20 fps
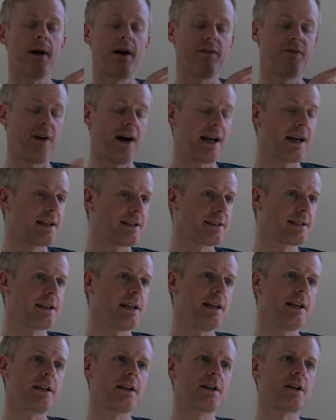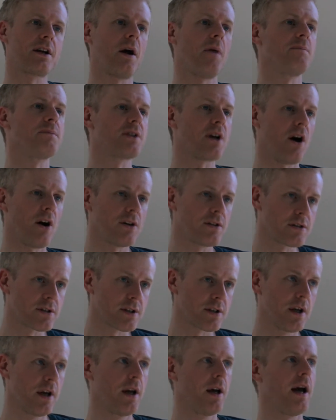If I can say, come to
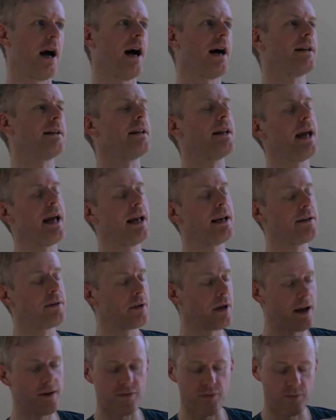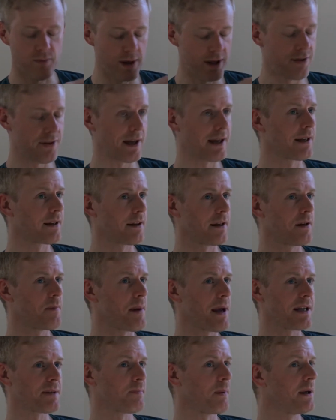us, and then if we think that the
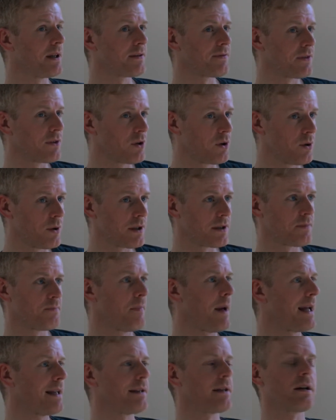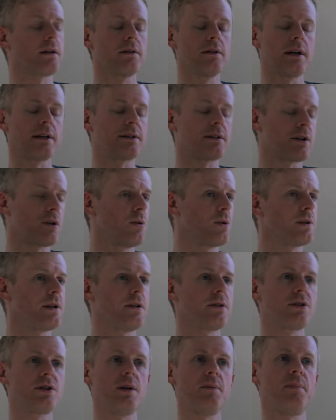best place for you is medical and to go to
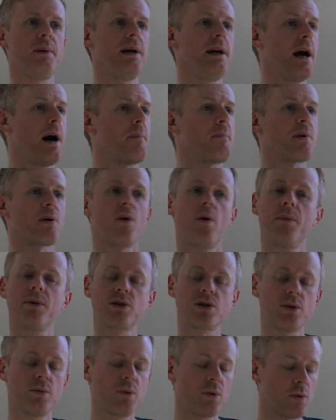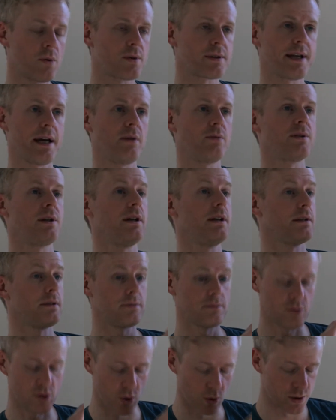your GP, I promise you we will tell you,
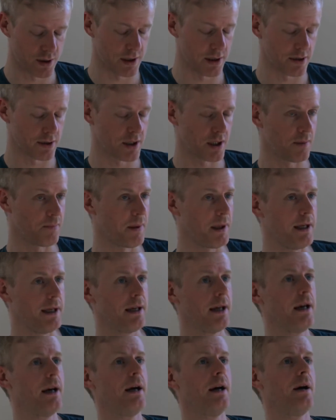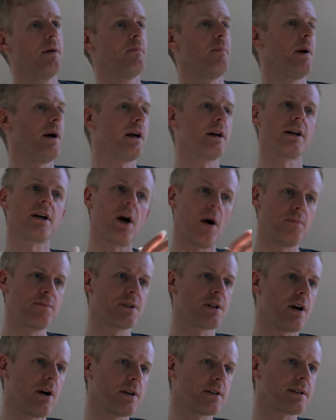go to your GP. But come
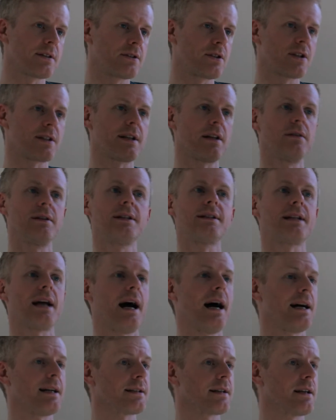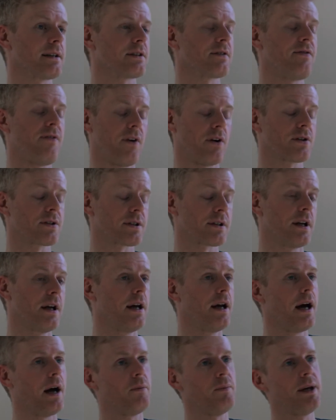to us and just at least ask us first,
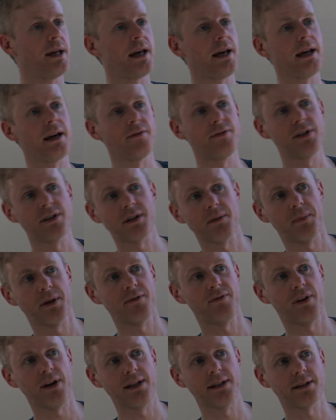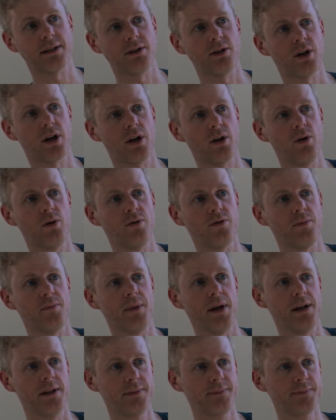and we can give you some advice and we can go from